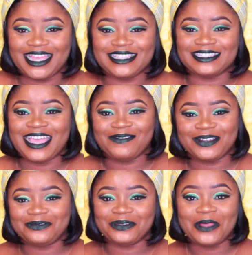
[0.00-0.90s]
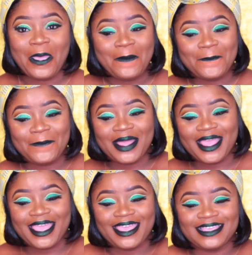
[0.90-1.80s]
guys, and have a good one.
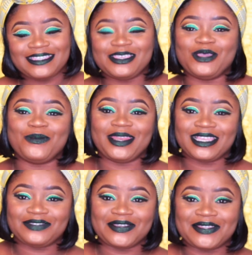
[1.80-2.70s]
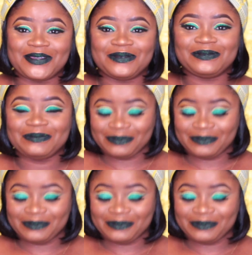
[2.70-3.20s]
Bye, see you in my next video.